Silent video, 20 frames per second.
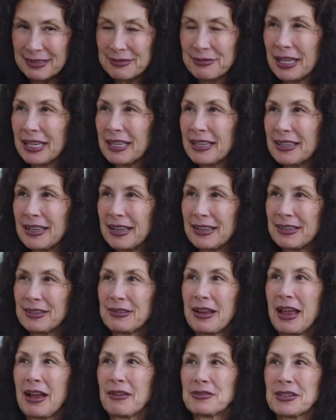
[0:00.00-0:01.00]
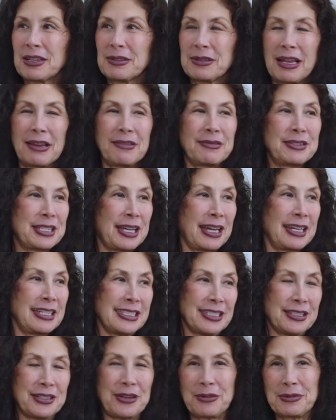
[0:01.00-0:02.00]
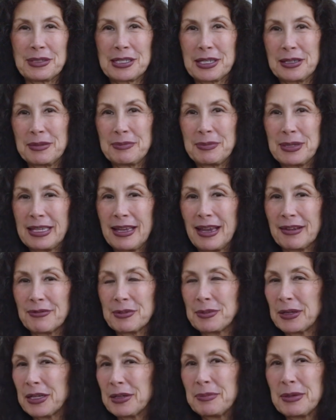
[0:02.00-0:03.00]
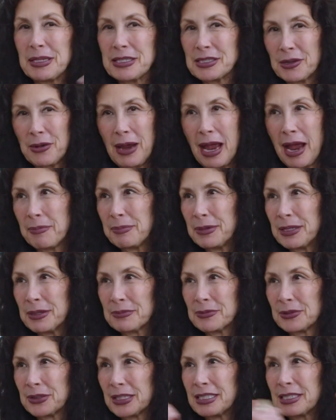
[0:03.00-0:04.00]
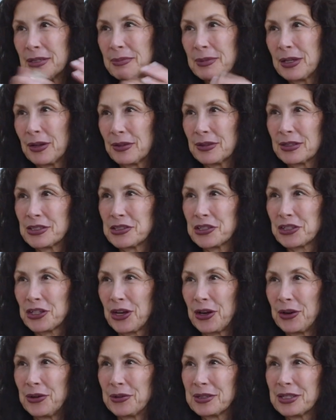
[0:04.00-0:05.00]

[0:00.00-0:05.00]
I don't have to. I didn't know it was going to be everybody'd be so happy and willing to be on this show.